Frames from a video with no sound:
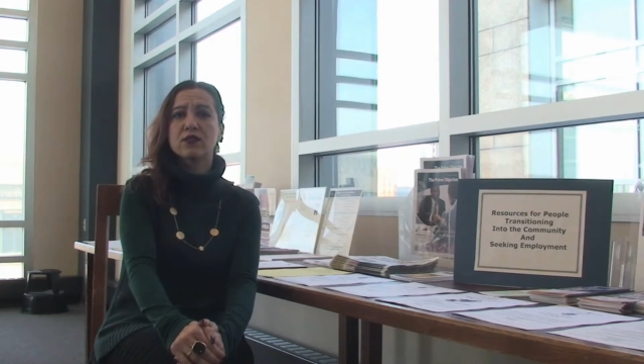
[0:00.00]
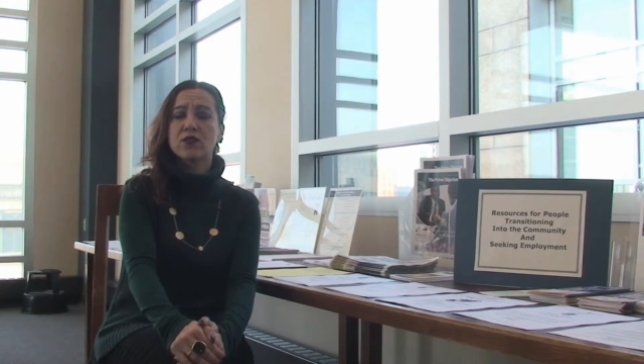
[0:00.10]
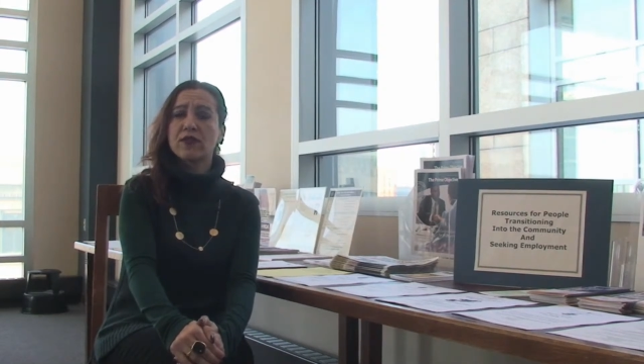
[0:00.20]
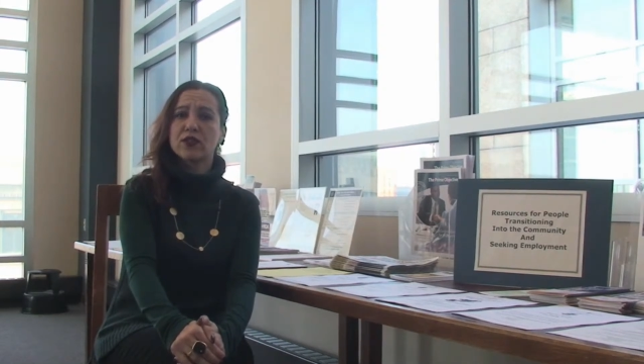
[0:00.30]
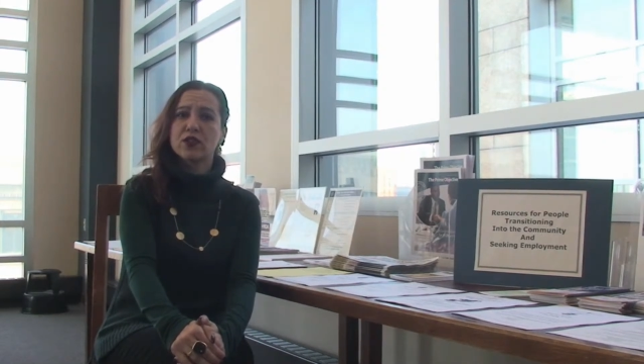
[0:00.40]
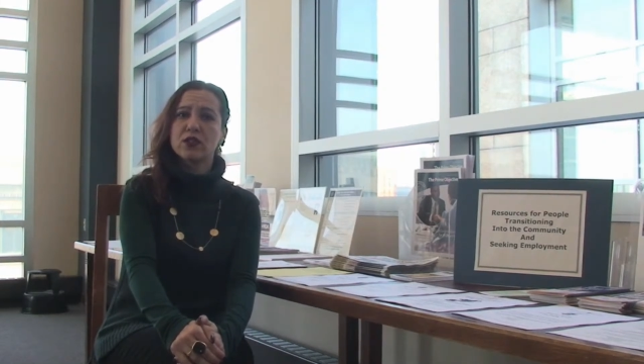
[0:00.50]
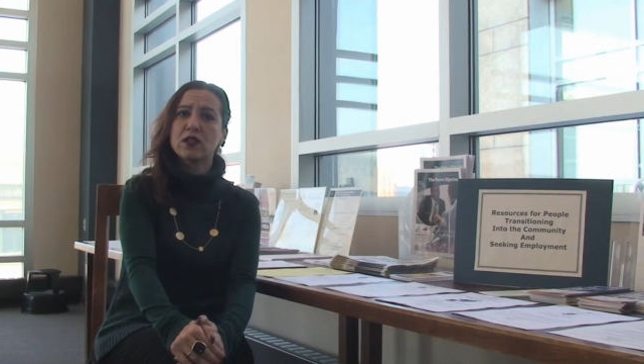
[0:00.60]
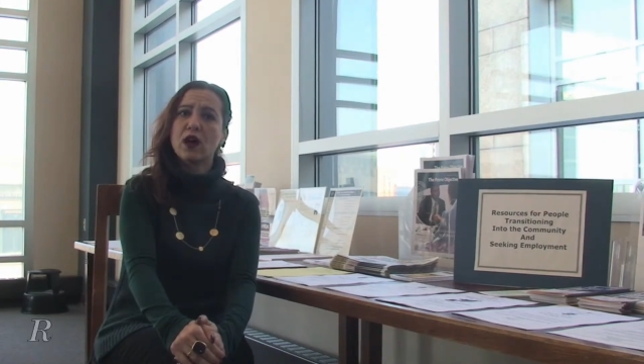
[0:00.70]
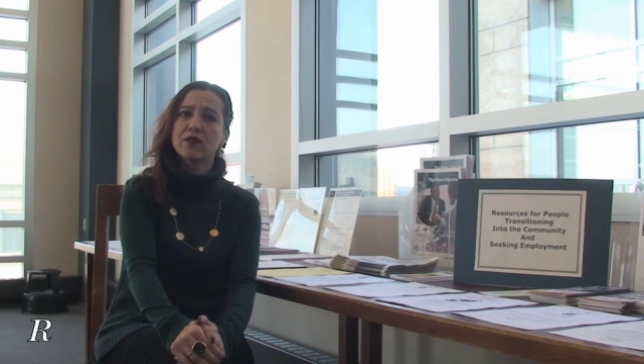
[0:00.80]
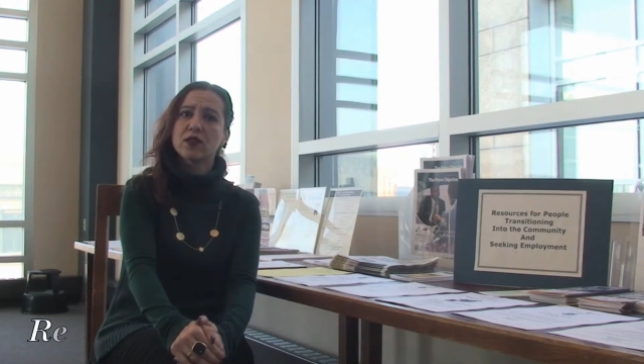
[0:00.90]
assist
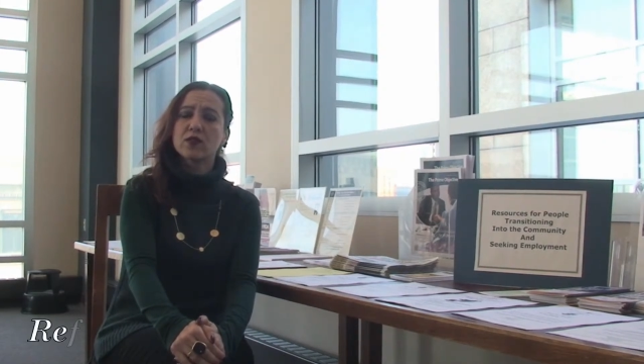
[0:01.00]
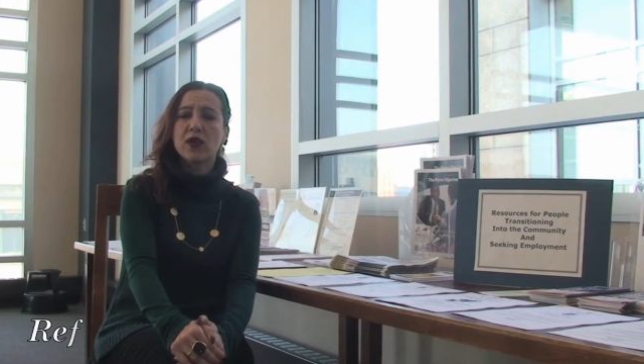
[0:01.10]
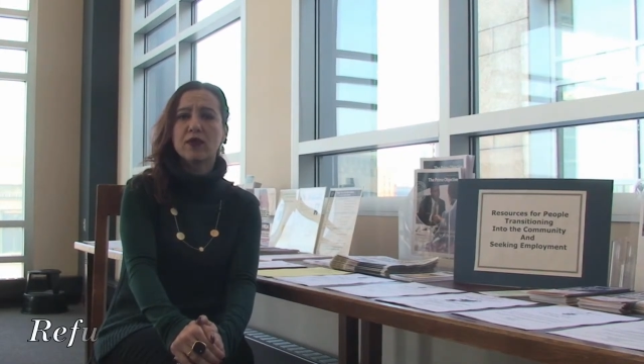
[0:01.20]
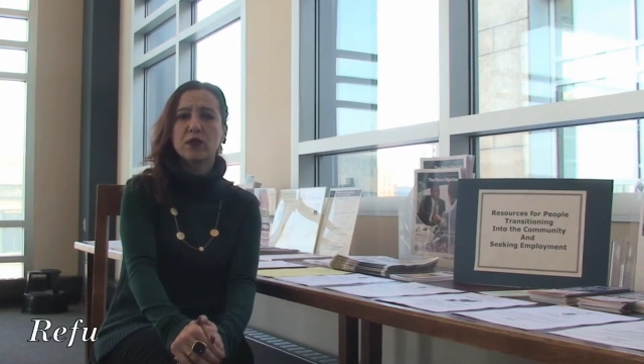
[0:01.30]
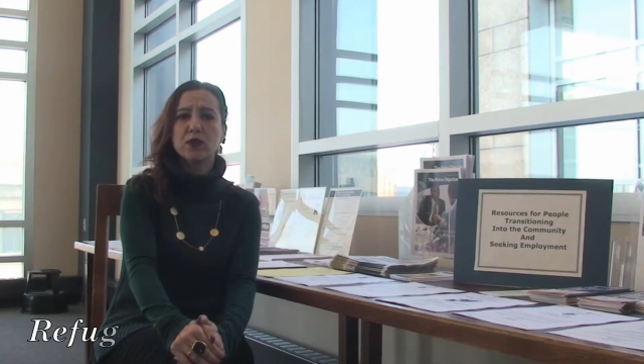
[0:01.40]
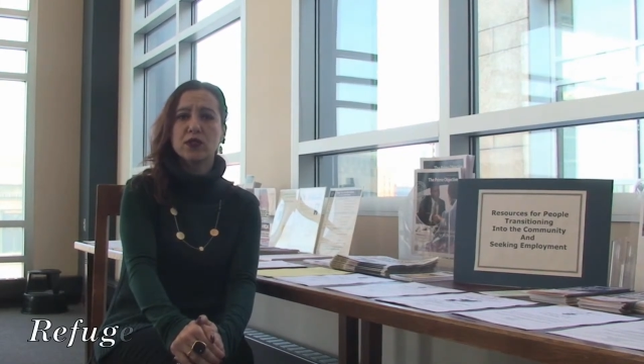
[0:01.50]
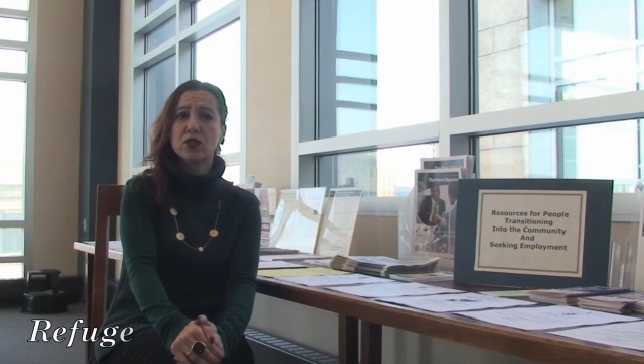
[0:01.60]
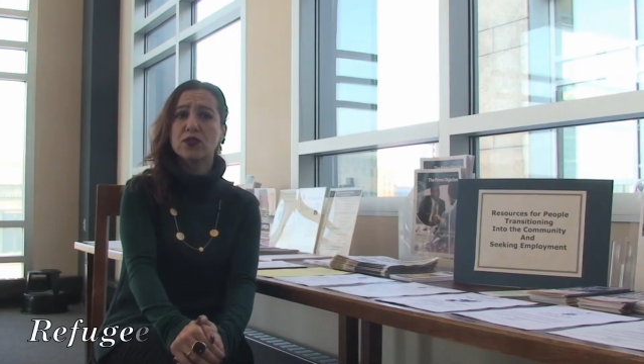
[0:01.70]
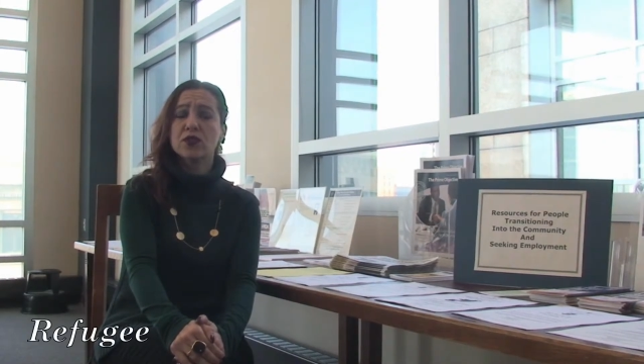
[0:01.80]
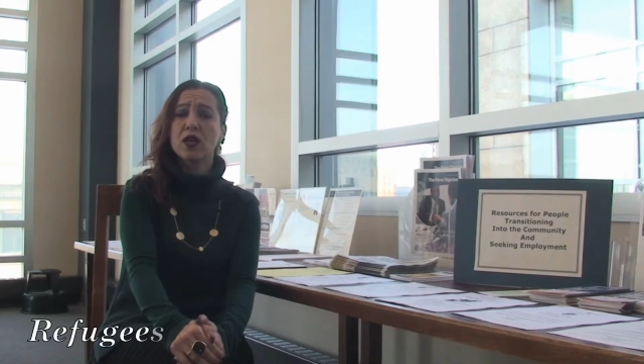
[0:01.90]
refugees often
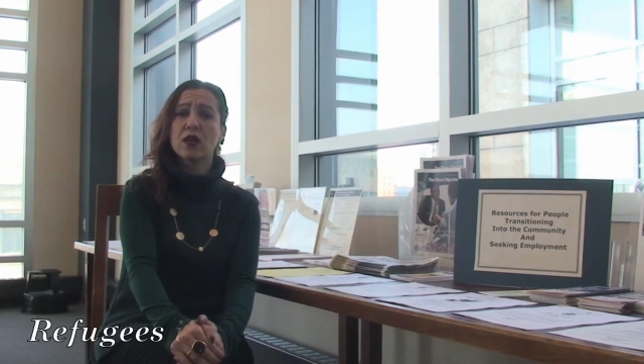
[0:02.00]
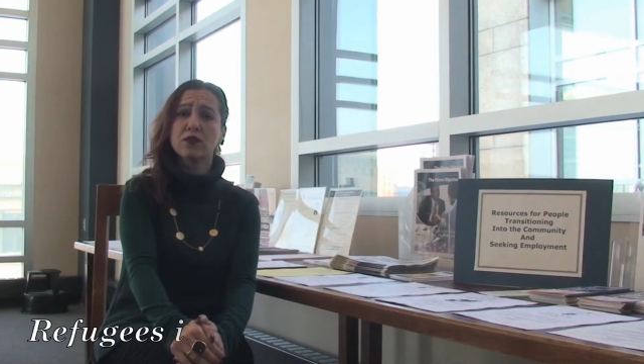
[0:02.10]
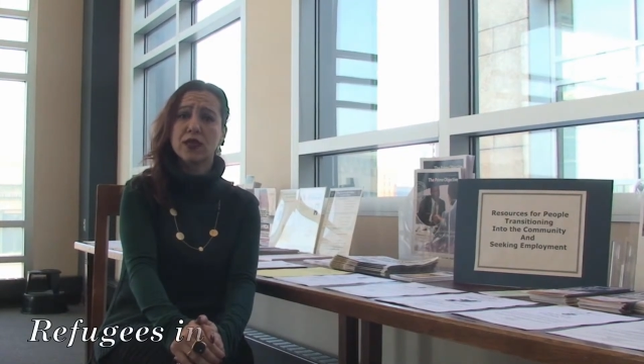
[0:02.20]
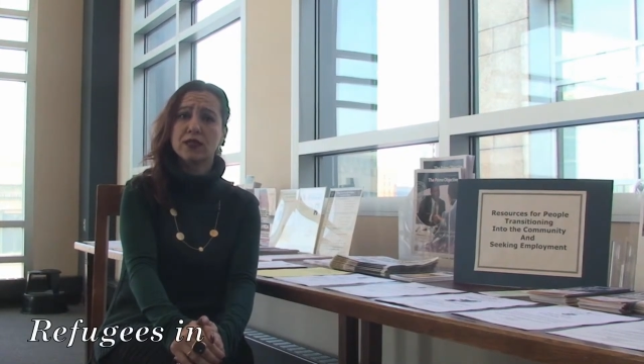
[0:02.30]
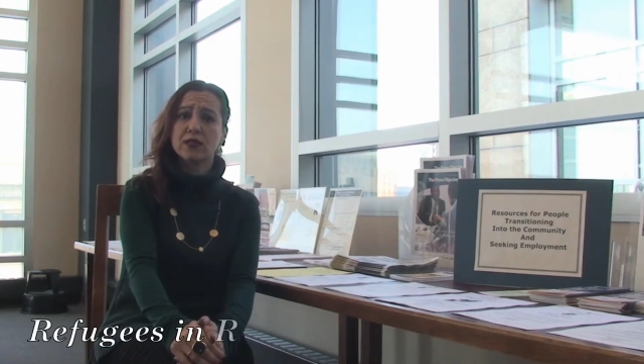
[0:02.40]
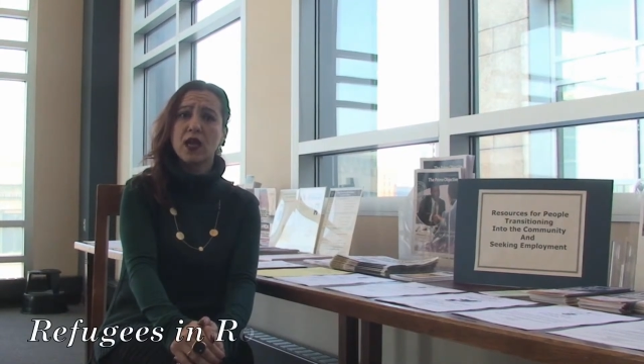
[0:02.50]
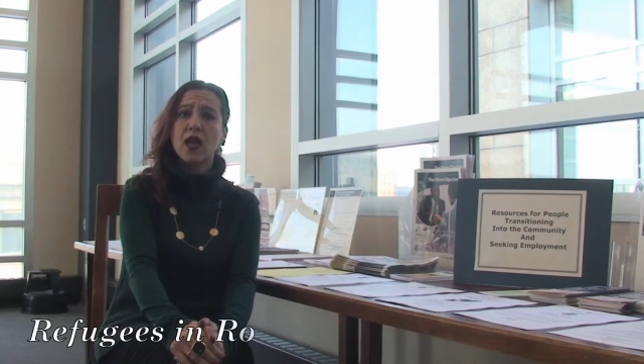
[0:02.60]
arriving with serious health